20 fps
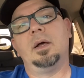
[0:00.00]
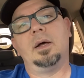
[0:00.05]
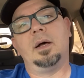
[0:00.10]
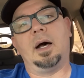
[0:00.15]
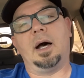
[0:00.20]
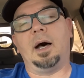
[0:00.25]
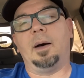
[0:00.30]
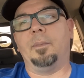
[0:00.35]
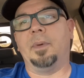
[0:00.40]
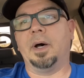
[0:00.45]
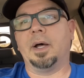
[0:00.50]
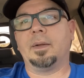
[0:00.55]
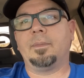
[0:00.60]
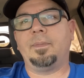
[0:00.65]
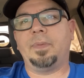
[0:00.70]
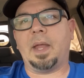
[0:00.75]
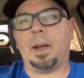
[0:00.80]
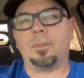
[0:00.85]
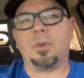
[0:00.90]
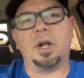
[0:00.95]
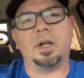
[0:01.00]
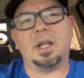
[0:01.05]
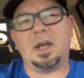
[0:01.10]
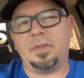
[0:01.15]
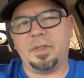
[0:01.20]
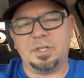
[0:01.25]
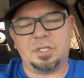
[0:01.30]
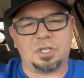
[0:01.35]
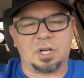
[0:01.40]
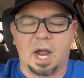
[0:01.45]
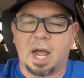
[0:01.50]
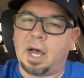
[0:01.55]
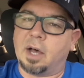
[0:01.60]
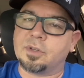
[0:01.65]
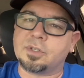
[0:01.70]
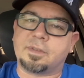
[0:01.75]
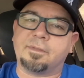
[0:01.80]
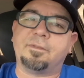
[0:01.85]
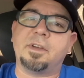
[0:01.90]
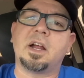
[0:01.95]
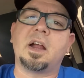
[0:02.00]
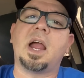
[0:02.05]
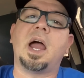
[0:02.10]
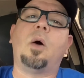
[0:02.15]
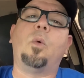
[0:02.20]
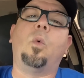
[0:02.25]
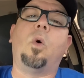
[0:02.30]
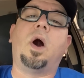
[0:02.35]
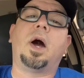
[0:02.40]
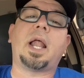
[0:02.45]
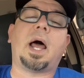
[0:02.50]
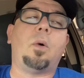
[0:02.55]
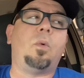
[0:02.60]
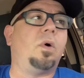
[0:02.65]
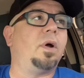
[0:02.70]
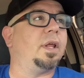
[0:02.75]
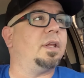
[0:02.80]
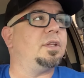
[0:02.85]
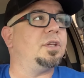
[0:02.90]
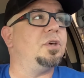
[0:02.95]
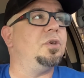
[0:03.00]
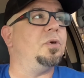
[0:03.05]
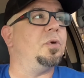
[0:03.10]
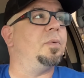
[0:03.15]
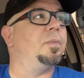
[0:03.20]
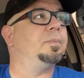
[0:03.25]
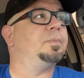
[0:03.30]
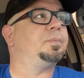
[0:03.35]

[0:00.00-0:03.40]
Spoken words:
But I'm running all these trials to figure out what I want to do,